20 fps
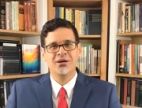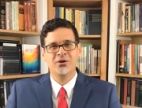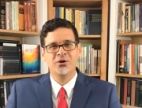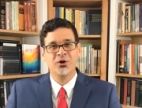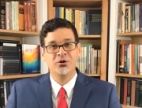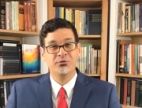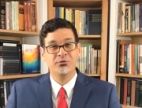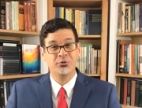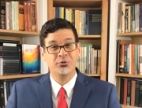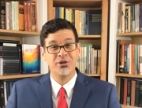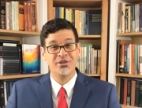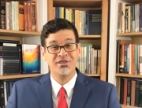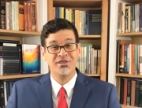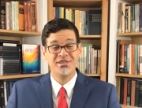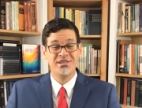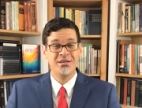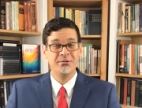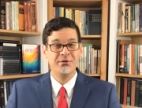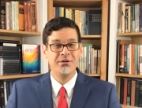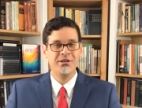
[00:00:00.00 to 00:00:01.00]
of
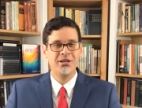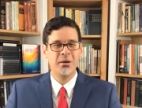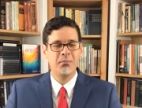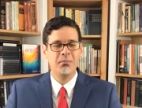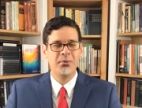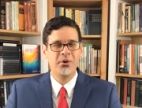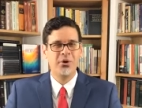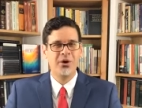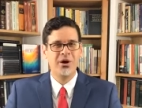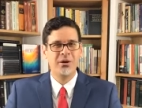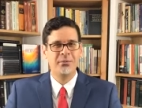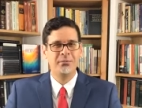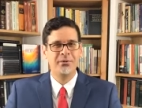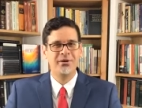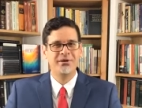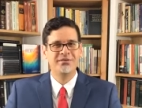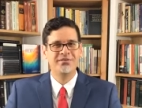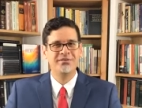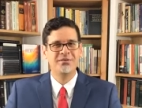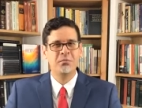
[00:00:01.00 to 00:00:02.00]
receiving the
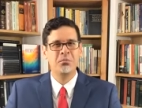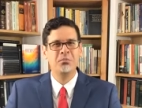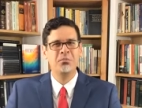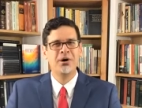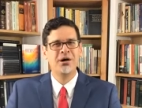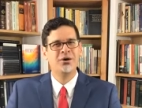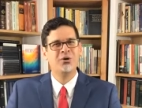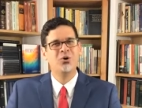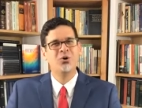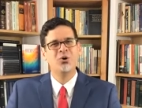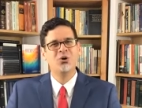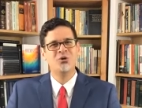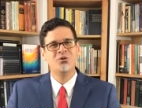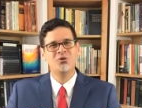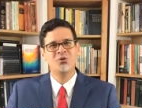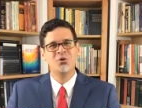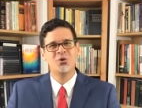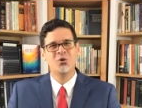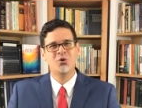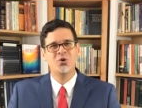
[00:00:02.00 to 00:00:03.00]
promise, but
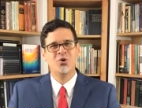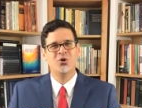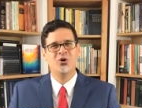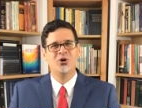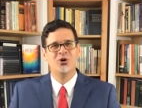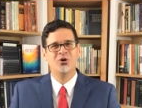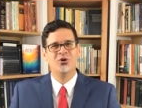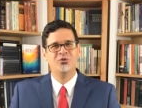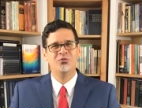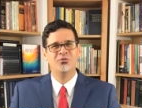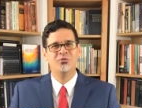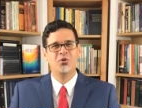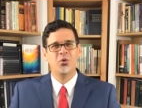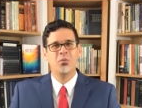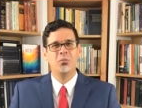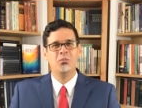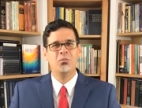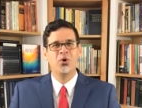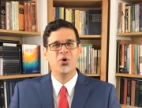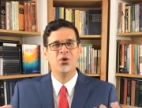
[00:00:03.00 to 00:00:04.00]
also of
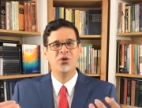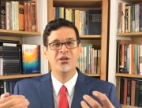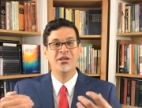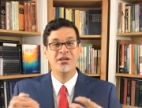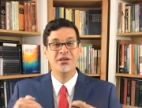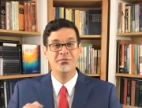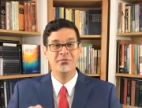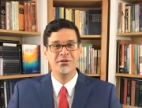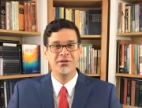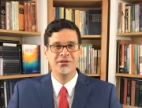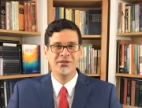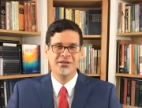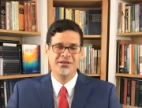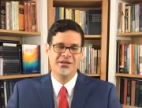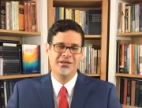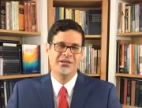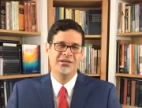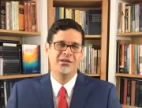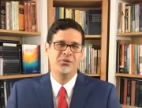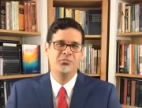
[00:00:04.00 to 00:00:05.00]
believing
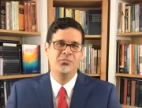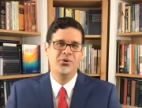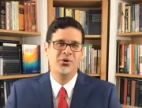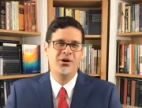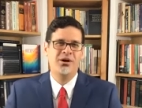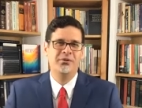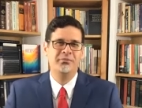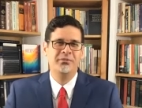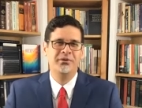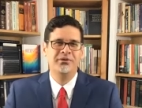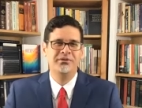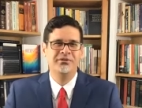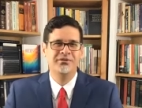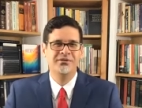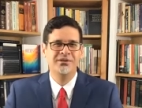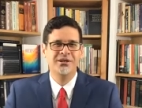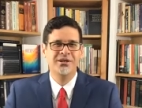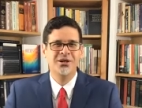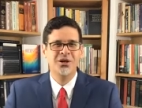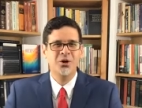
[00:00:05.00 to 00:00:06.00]
in the promise.
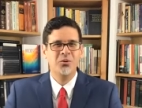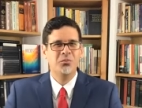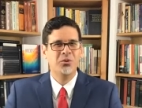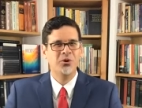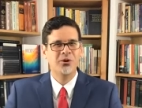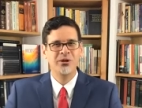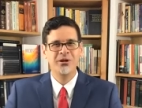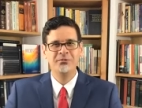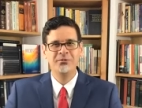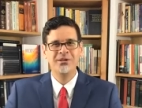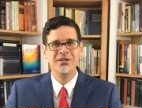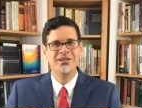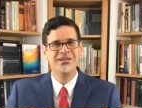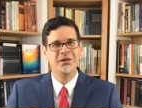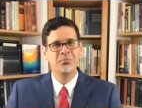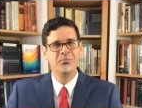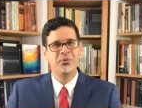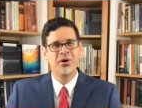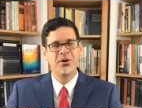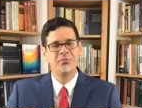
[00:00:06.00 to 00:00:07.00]
Believing that
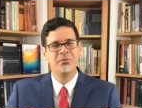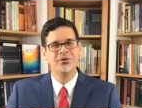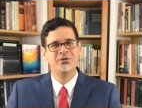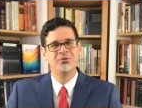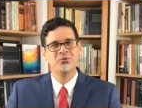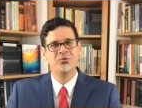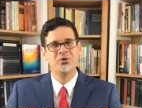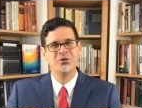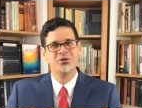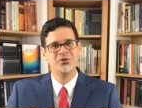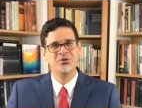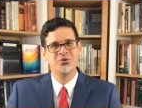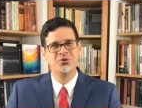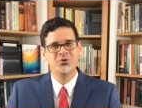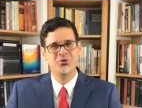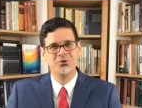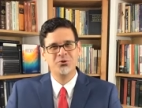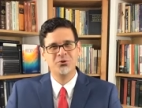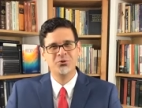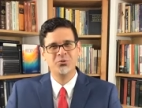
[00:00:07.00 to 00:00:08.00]
the promise was
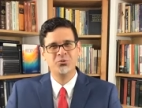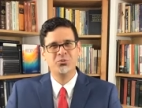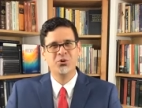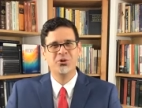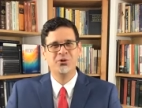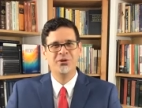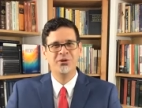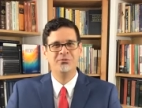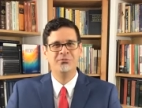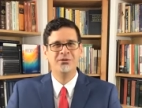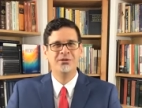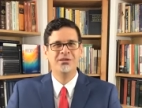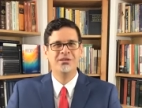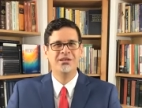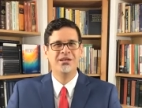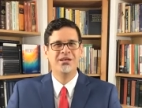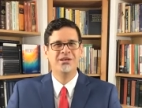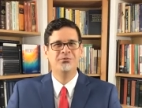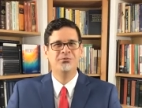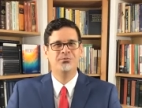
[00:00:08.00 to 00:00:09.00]
true, believing
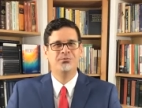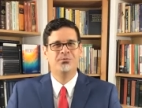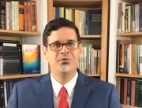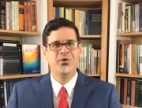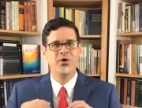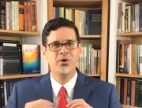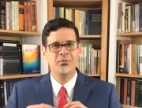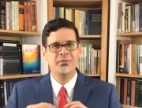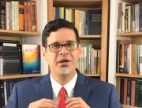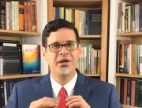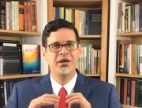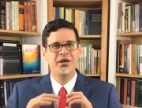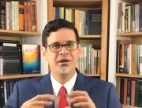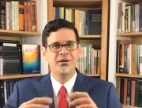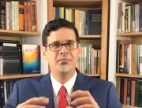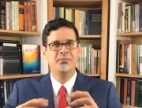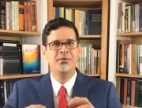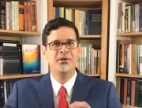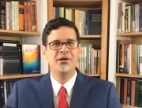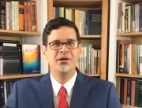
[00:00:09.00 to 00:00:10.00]
that from
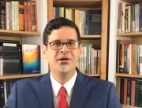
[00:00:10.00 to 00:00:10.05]
him